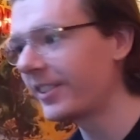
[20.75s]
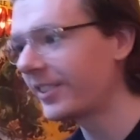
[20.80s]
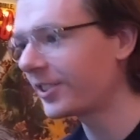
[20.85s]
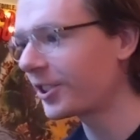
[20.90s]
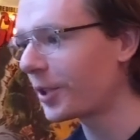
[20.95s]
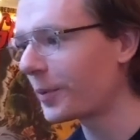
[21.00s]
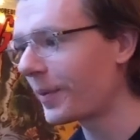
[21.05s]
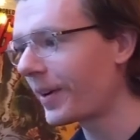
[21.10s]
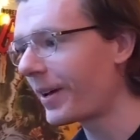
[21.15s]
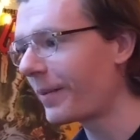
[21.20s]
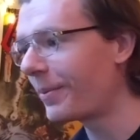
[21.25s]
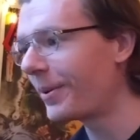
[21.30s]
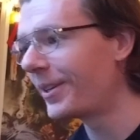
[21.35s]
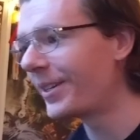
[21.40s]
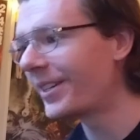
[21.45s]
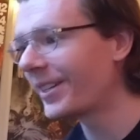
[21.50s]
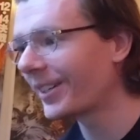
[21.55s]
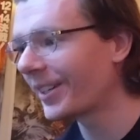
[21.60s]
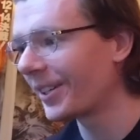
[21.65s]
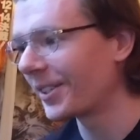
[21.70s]
share my
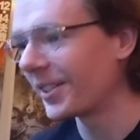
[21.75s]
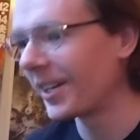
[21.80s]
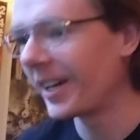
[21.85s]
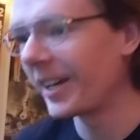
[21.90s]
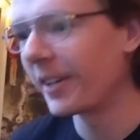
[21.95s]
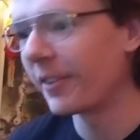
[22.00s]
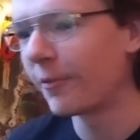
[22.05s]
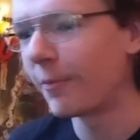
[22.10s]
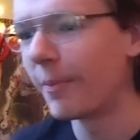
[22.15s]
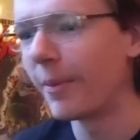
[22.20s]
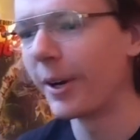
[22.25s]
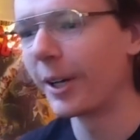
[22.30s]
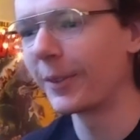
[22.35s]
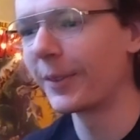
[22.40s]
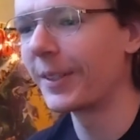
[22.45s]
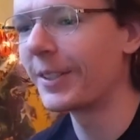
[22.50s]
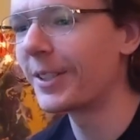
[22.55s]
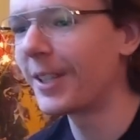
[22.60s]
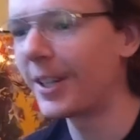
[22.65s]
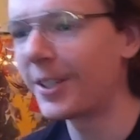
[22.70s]
opinion because I have
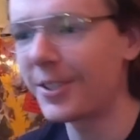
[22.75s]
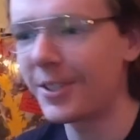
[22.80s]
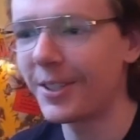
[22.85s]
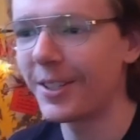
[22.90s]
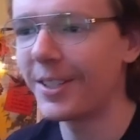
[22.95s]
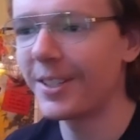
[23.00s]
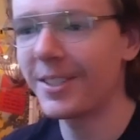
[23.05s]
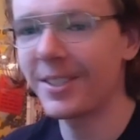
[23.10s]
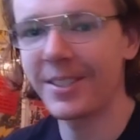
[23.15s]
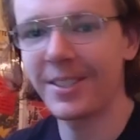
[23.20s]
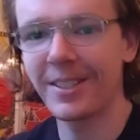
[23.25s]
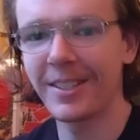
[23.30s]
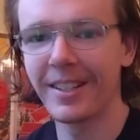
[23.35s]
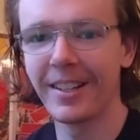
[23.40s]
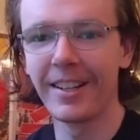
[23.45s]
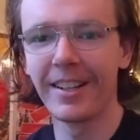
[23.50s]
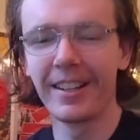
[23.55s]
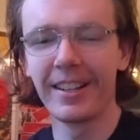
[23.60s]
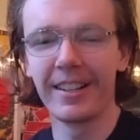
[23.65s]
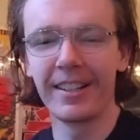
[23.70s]
barely touched this
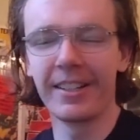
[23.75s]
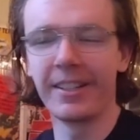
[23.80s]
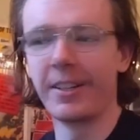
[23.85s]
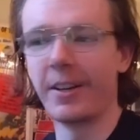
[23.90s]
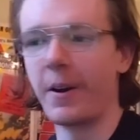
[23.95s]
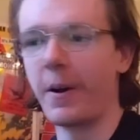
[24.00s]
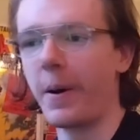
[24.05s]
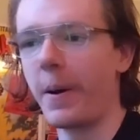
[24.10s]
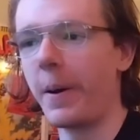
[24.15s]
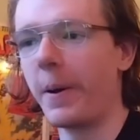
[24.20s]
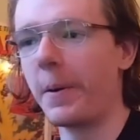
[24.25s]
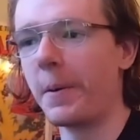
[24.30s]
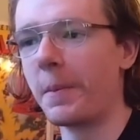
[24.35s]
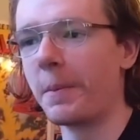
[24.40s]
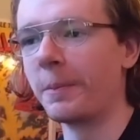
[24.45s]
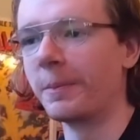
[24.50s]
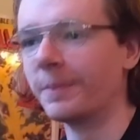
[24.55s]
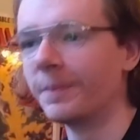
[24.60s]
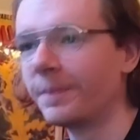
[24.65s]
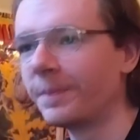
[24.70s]

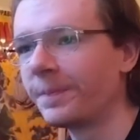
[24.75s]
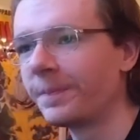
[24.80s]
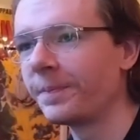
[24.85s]
form